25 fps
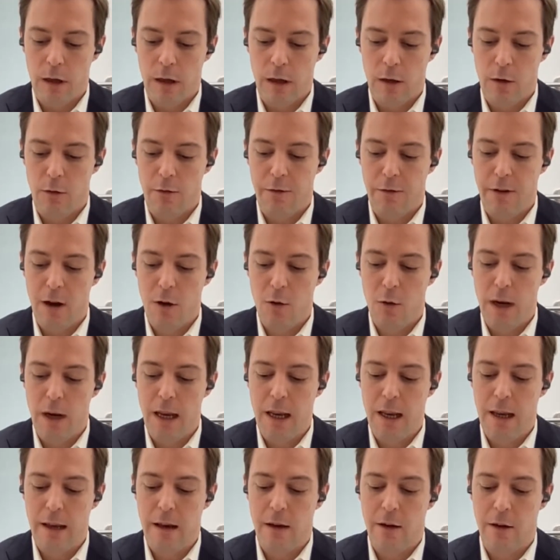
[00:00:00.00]
in a
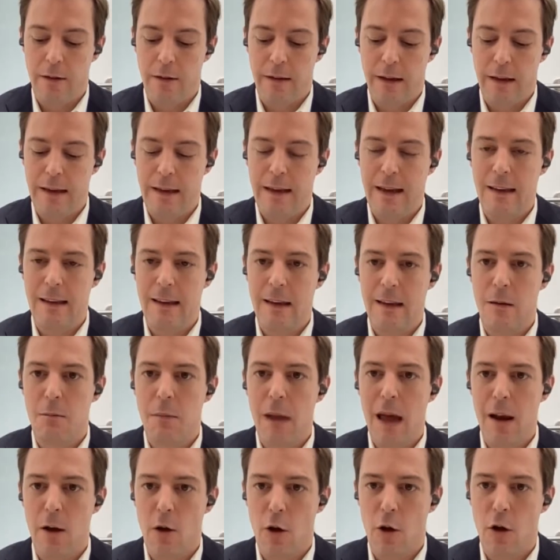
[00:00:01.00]
very uh, dedicated
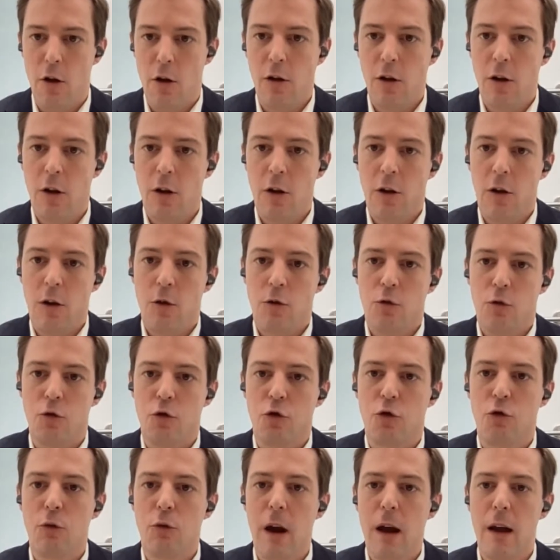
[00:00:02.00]
manner to
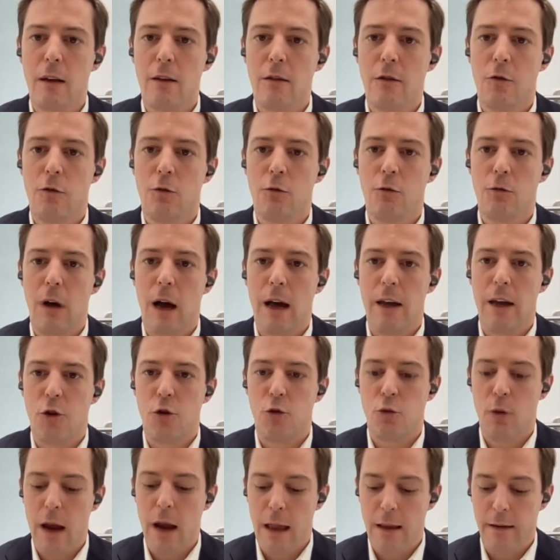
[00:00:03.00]
try to
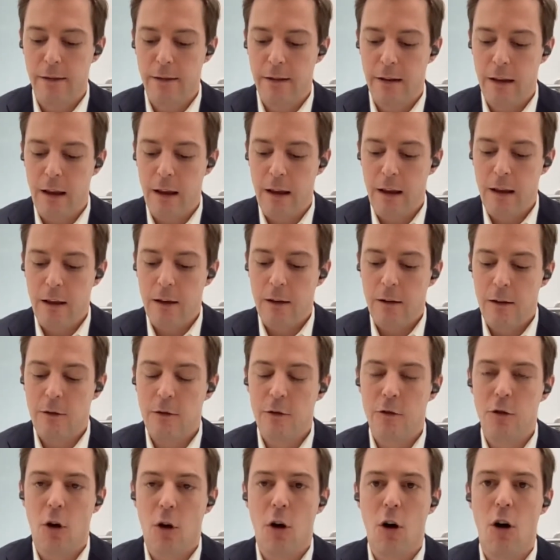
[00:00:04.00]
address
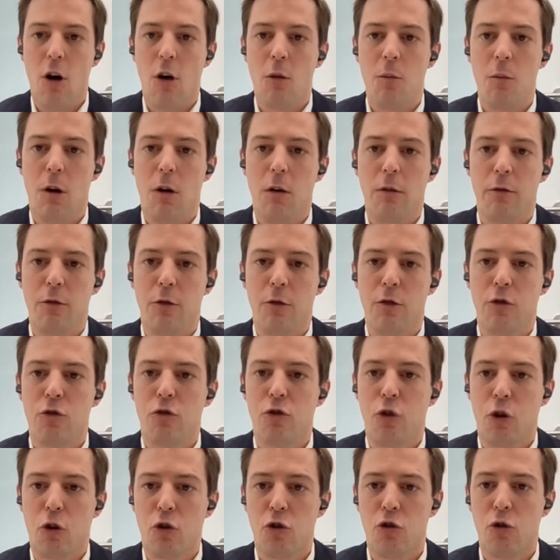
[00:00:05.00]
some of the
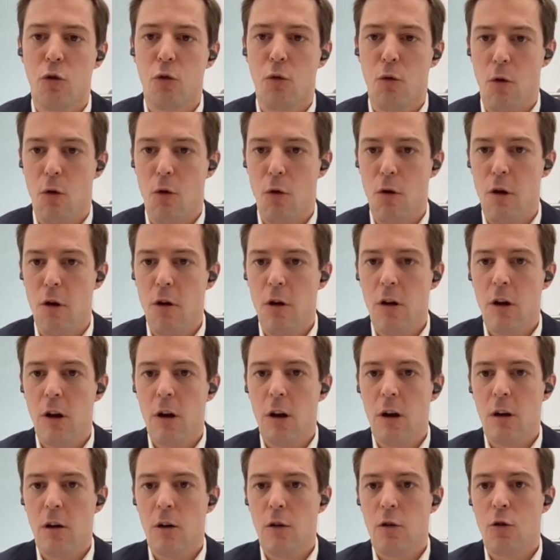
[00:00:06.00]
structural
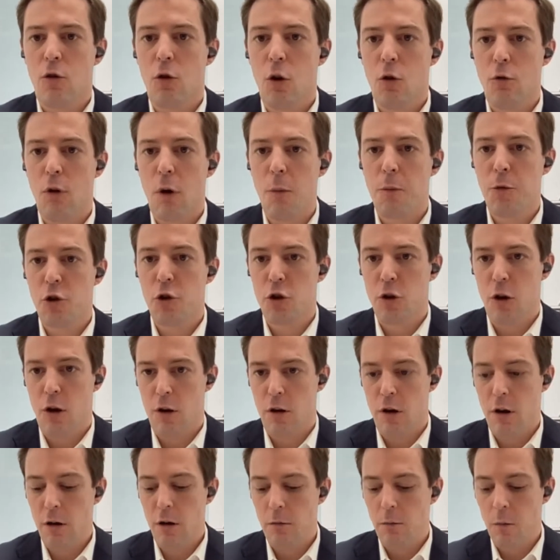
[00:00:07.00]

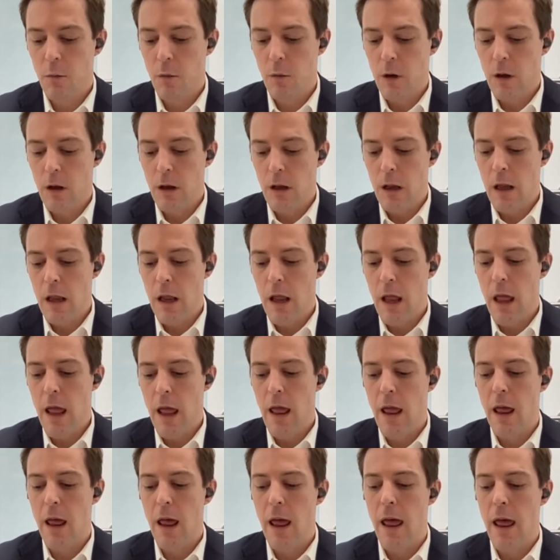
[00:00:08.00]
corruption
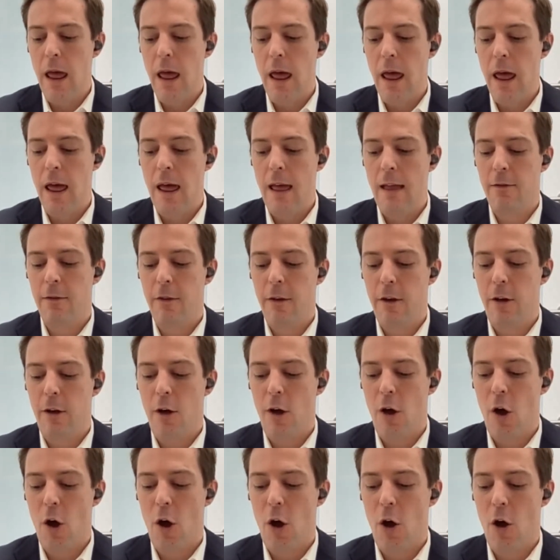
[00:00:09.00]
and
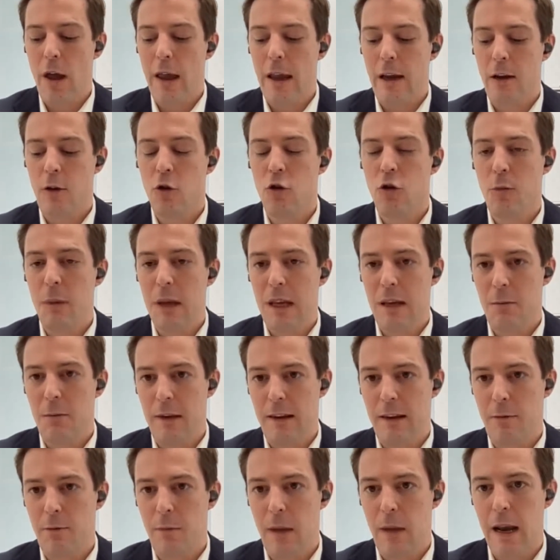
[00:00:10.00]
uh, economic
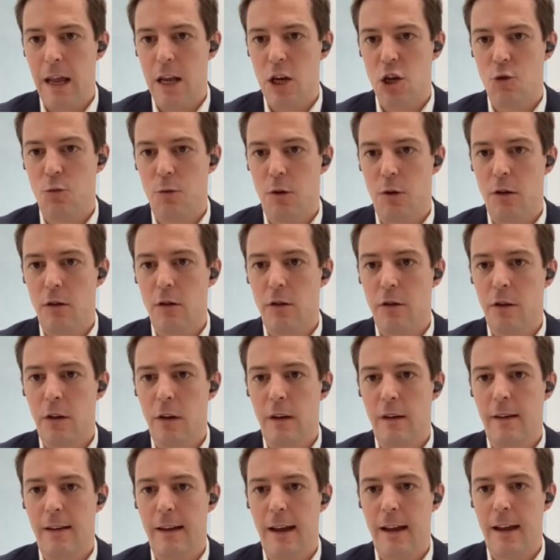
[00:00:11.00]
mismanagement
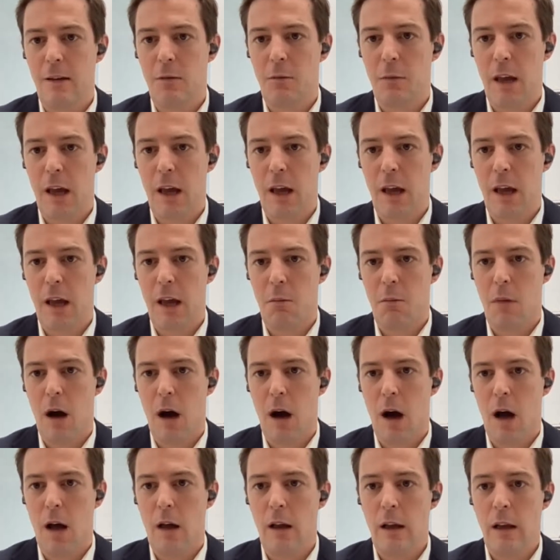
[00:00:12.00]
that
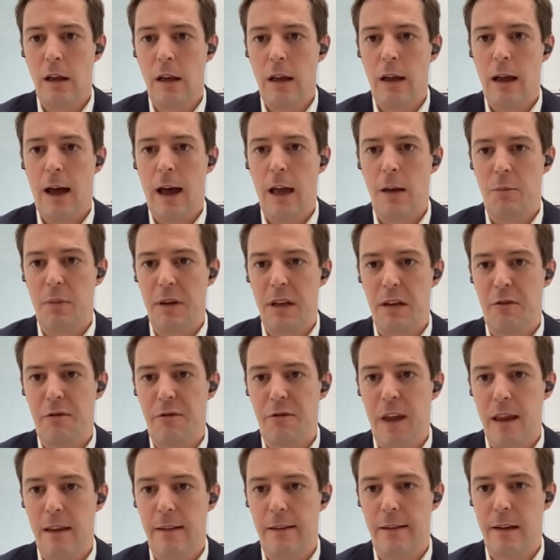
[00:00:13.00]
Myanmar had been
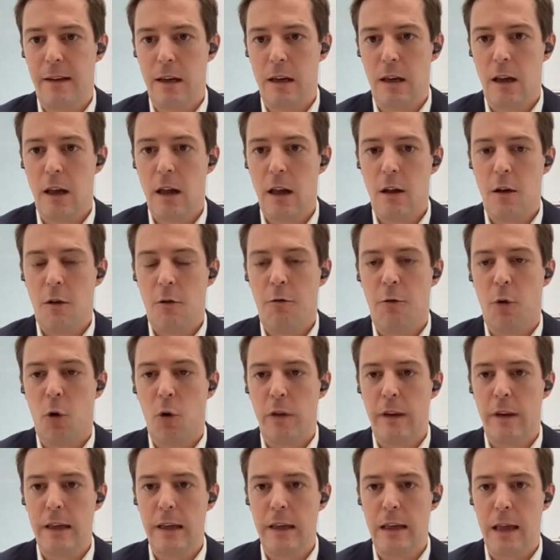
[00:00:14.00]
facing for
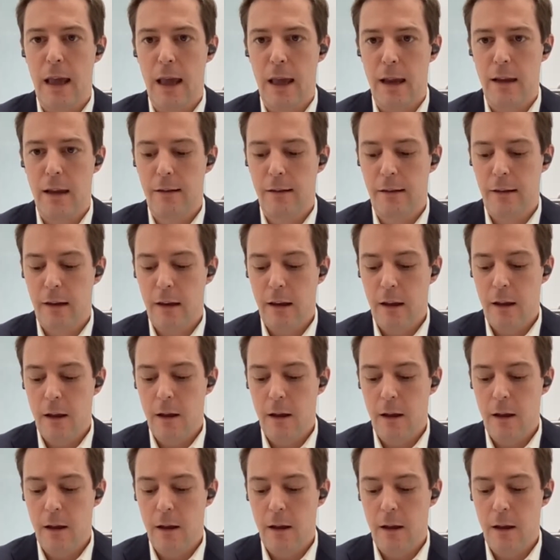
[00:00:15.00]
decades,